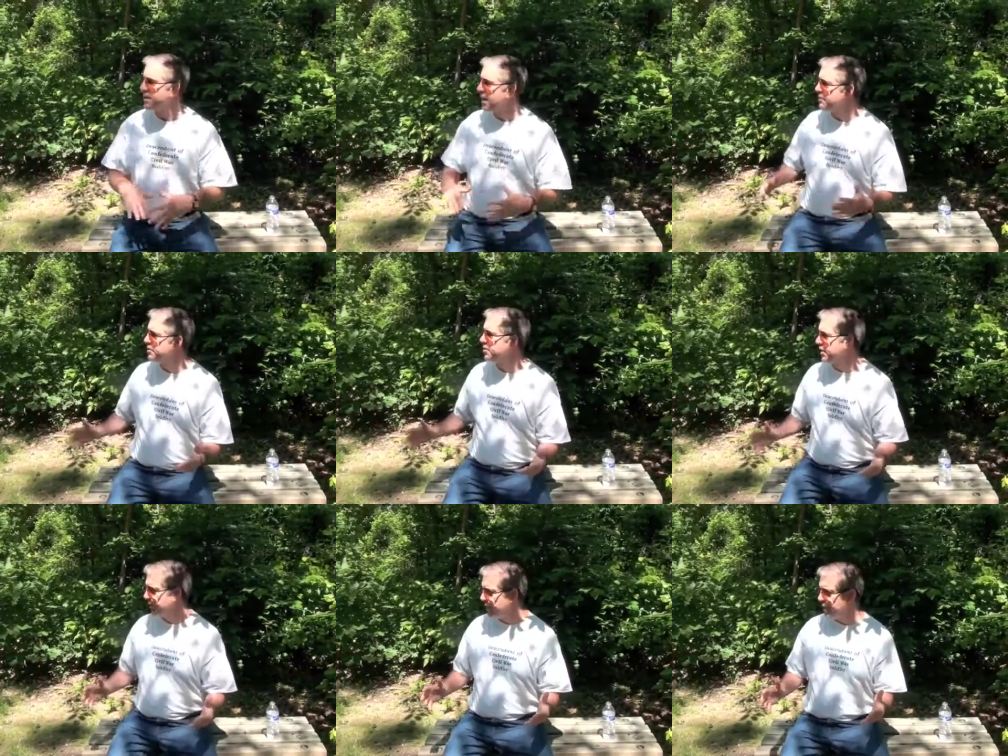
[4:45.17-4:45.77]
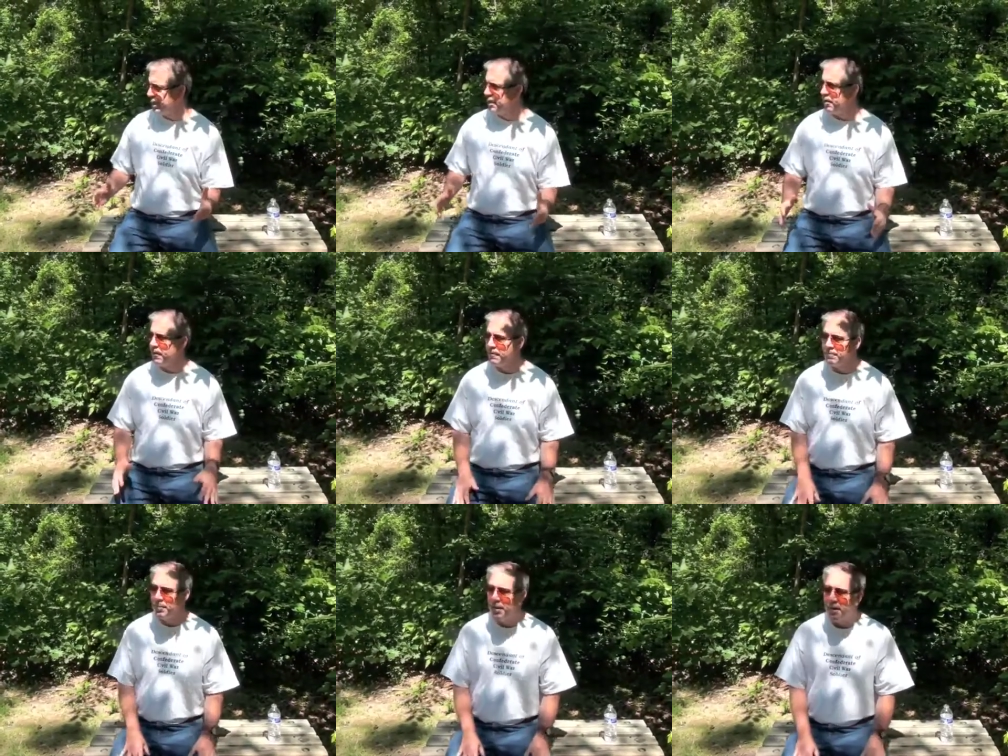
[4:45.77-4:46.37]
I'm sitting
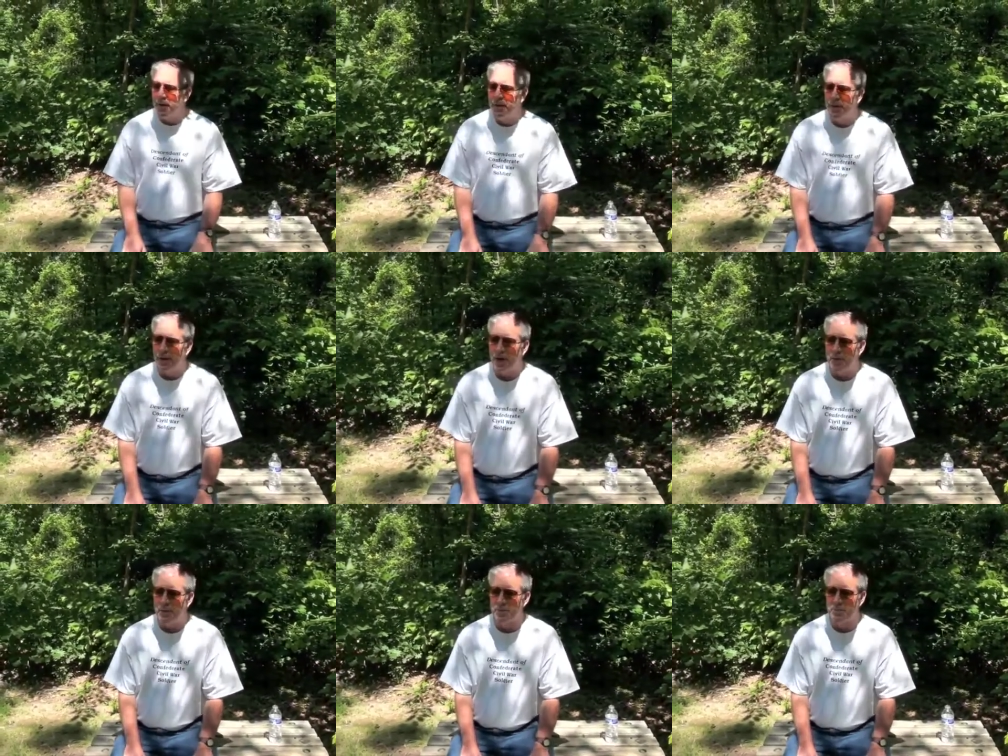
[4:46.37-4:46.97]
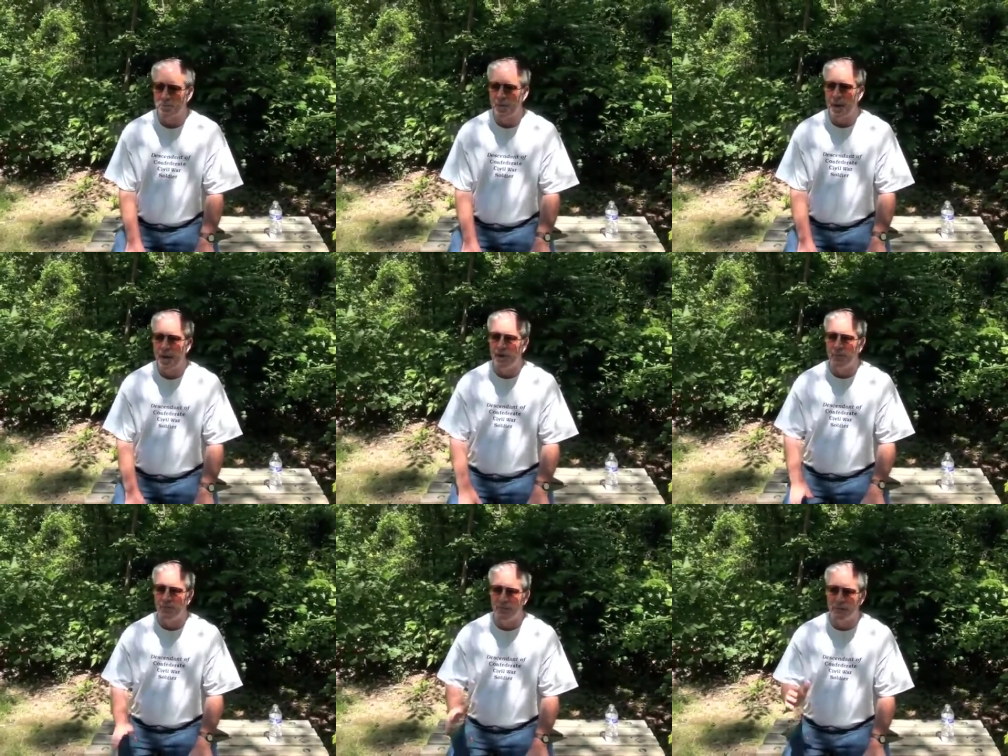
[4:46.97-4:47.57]
here at the
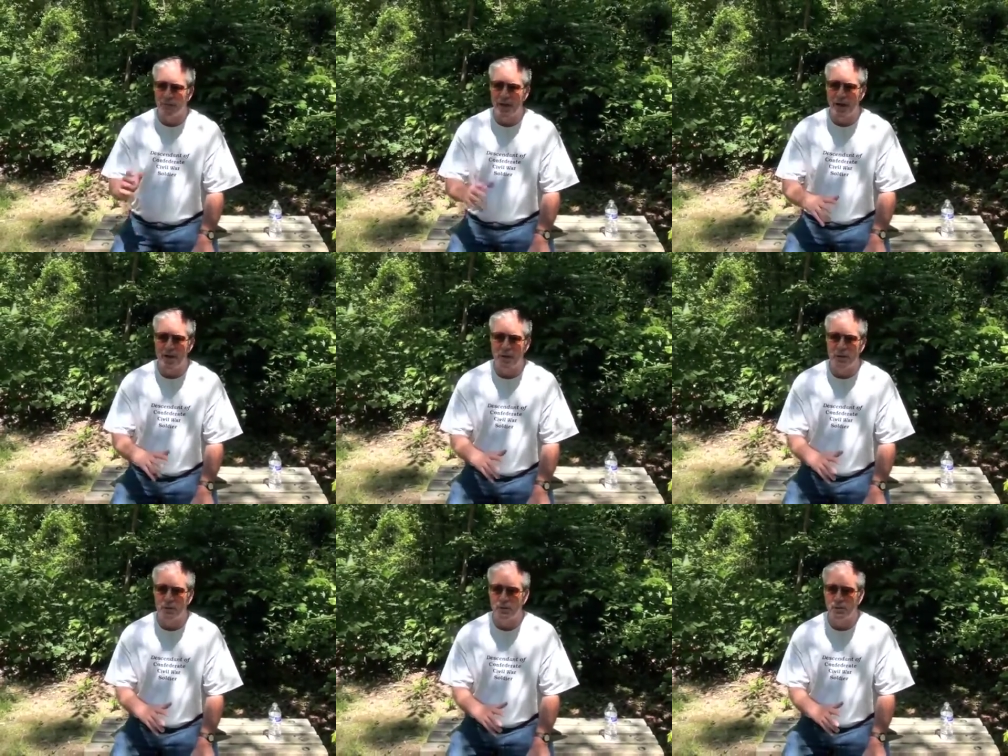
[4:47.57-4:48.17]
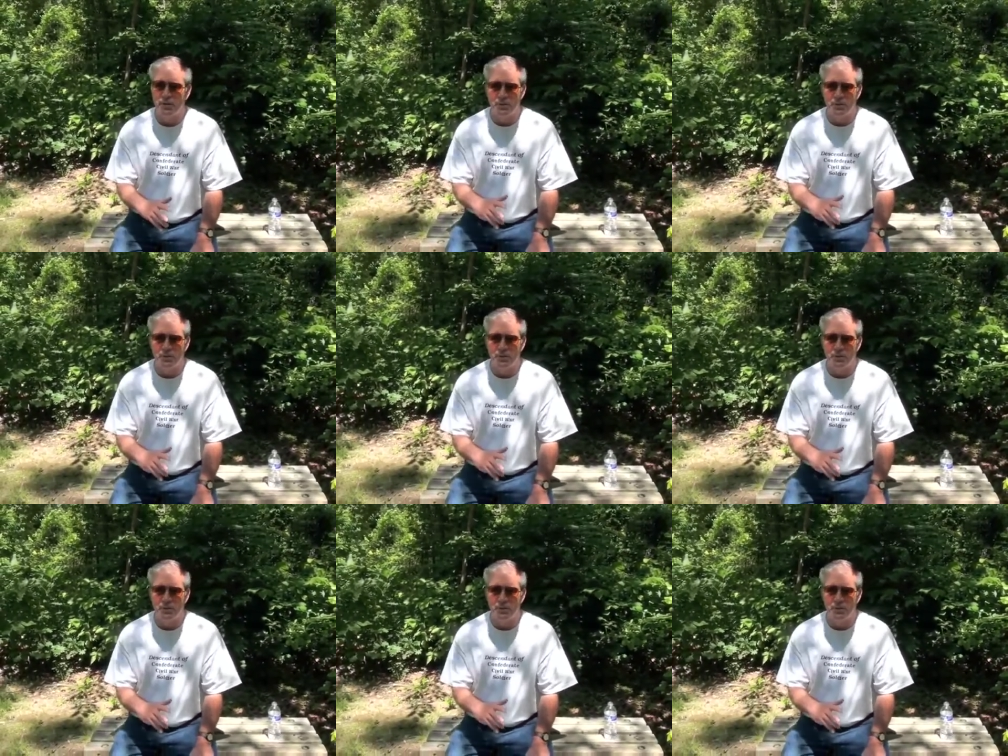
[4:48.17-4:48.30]
spot of the final